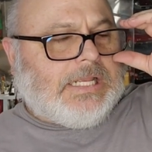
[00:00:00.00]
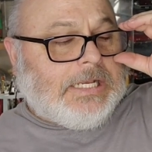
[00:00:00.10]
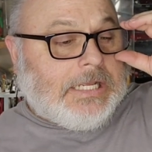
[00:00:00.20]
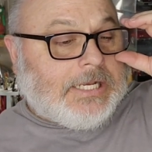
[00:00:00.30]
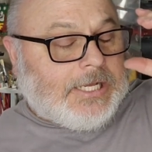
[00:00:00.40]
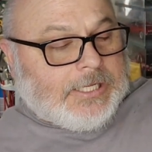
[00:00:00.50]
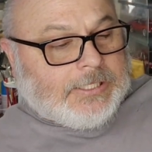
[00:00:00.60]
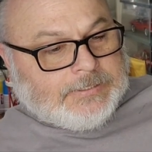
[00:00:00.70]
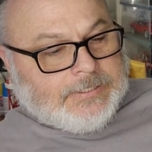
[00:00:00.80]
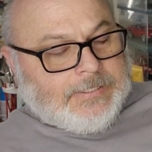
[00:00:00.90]
And then
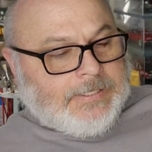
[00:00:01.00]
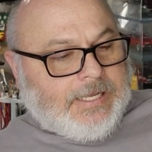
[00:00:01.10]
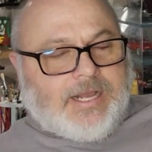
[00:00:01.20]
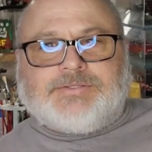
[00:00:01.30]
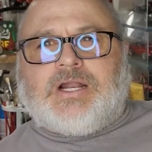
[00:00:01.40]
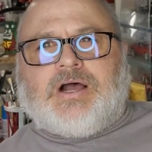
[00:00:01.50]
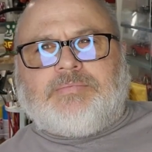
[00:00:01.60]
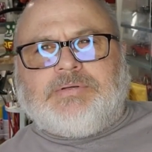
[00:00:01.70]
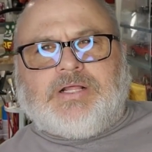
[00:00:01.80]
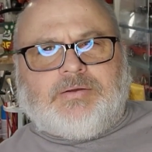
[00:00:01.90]
I was at
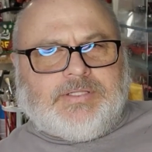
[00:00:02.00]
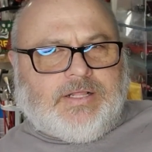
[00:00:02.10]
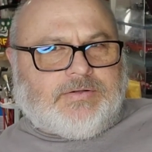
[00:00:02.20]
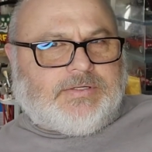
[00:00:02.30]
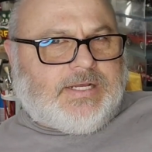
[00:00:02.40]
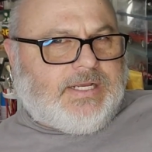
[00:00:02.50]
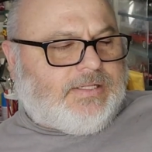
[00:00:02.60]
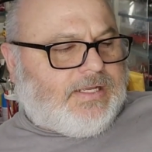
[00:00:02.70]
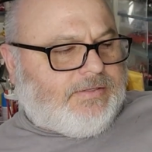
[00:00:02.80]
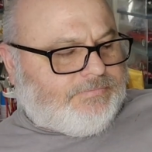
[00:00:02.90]
Hobby Lobby the other day,
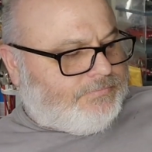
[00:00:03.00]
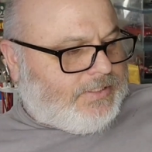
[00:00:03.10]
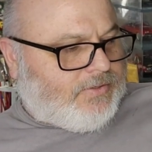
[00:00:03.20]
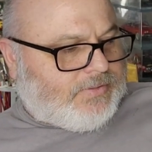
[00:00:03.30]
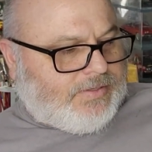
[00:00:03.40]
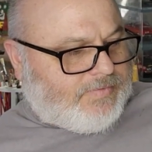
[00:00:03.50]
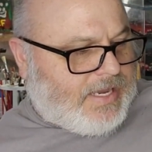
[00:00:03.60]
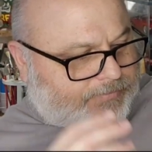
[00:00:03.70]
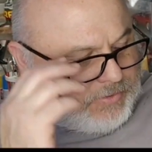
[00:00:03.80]
and they, you know, they've got